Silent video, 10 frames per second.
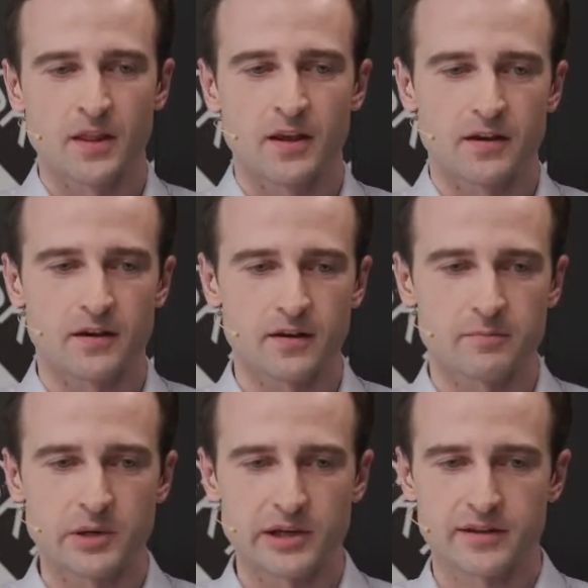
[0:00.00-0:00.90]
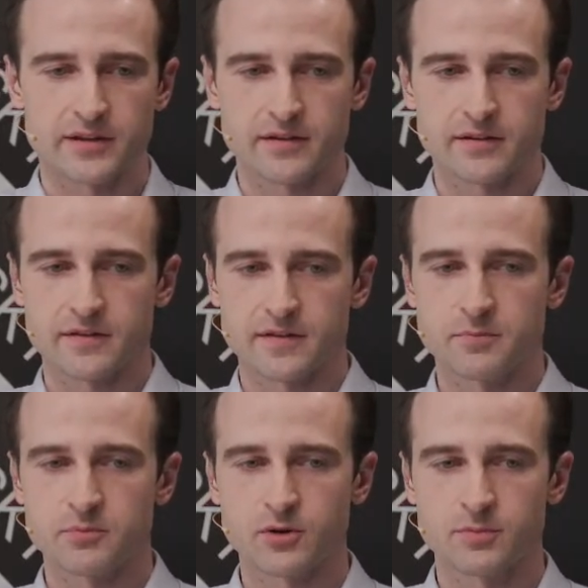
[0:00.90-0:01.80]
But the
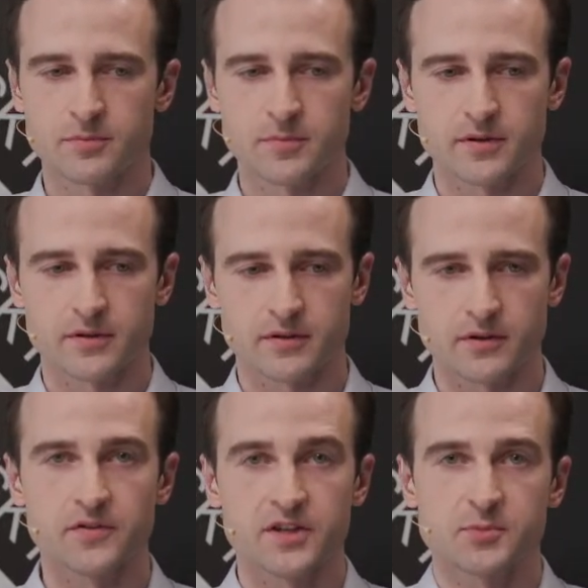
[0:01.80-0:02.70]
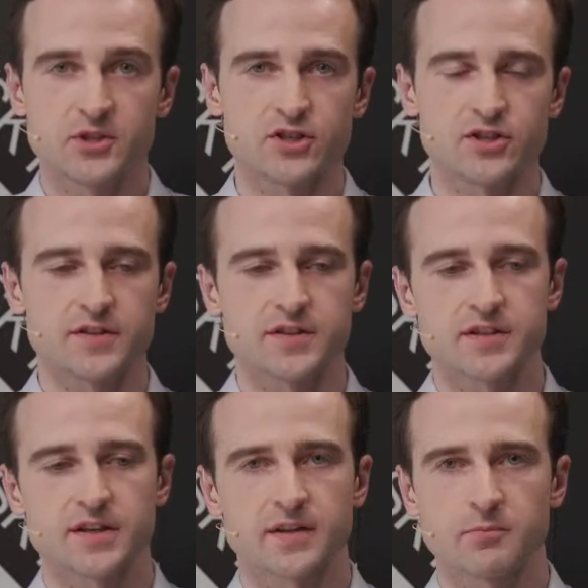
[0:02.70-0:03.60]
problem of this position is
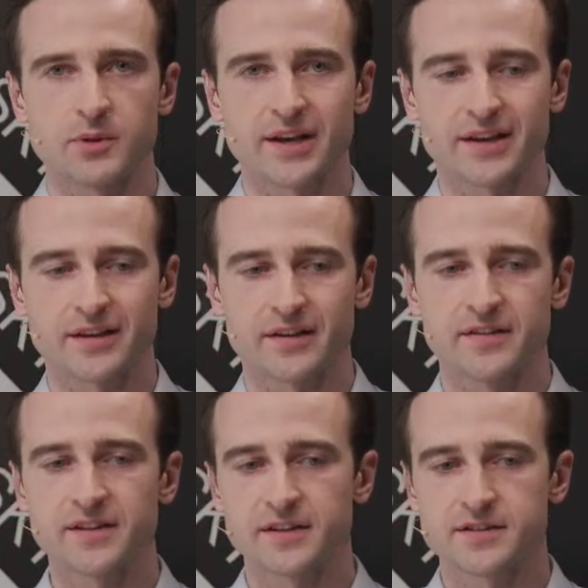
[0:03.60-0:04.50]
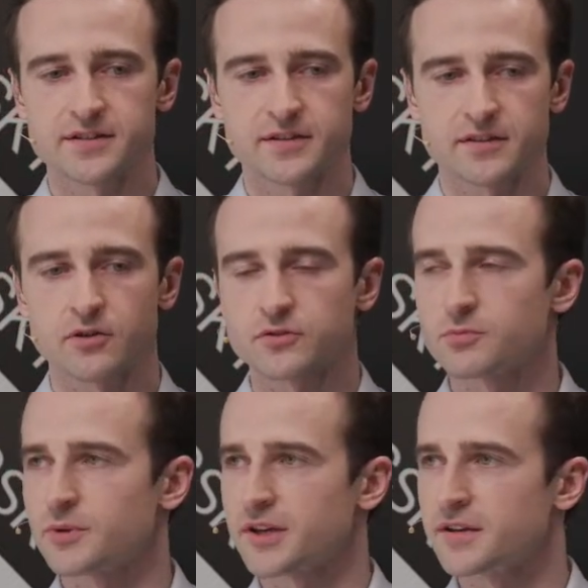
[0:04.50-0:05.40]
that black needs
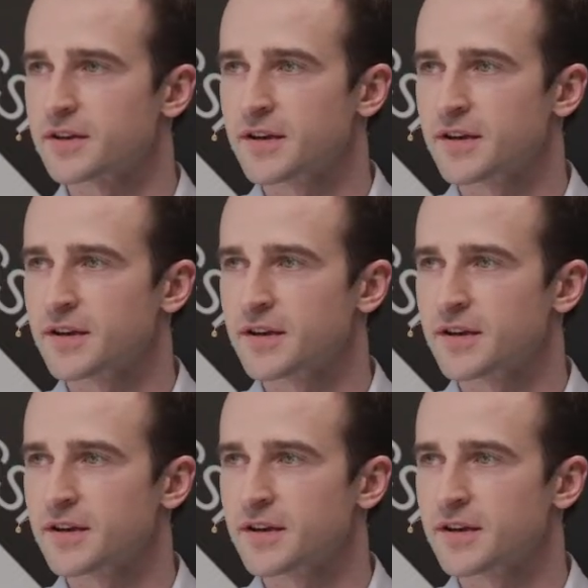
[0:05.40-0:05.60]
counterplay.